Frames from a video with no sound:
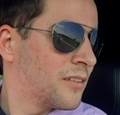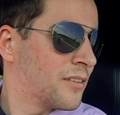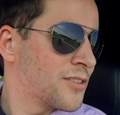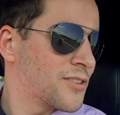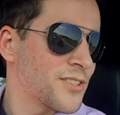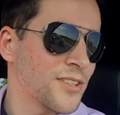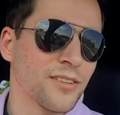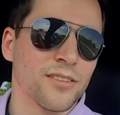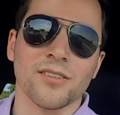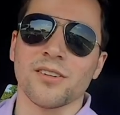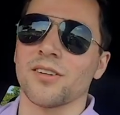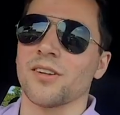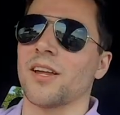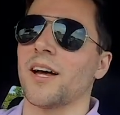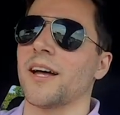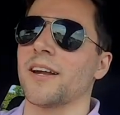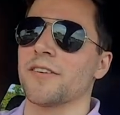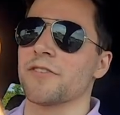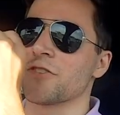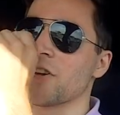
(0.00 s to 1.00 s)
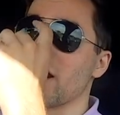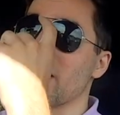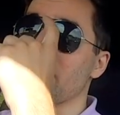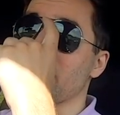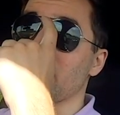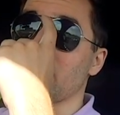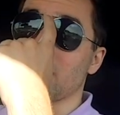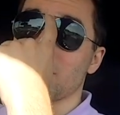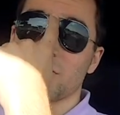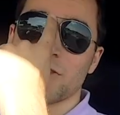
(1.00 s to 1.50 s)
There's a lot of
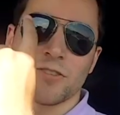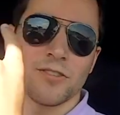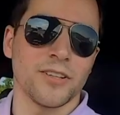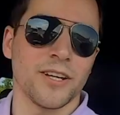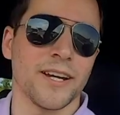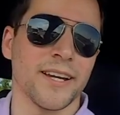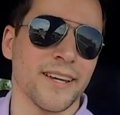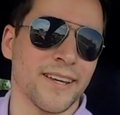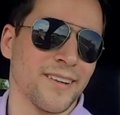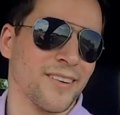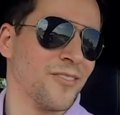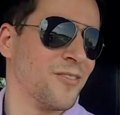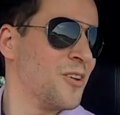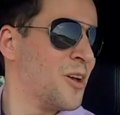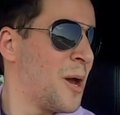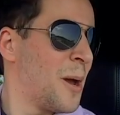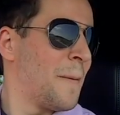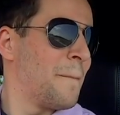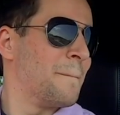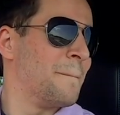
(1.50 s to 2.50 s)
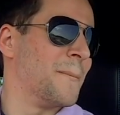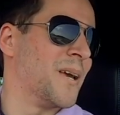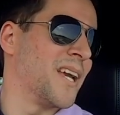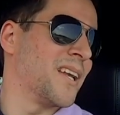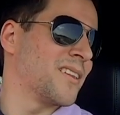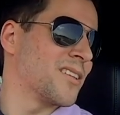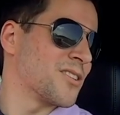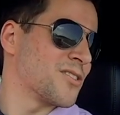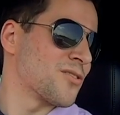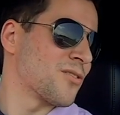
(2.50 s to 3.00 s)
traffic. Usually I can
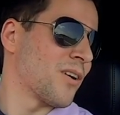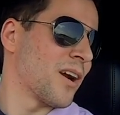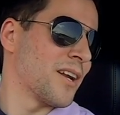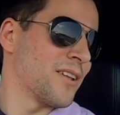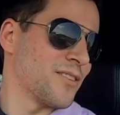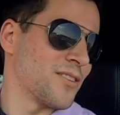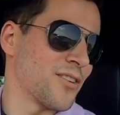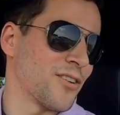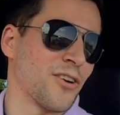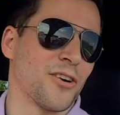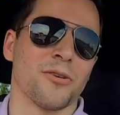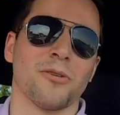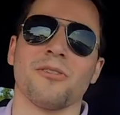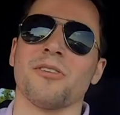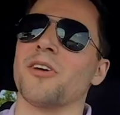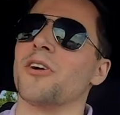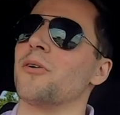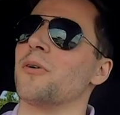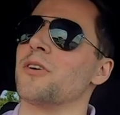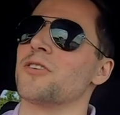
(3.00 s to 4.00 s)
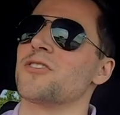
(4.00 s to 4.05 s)
make this right turn with no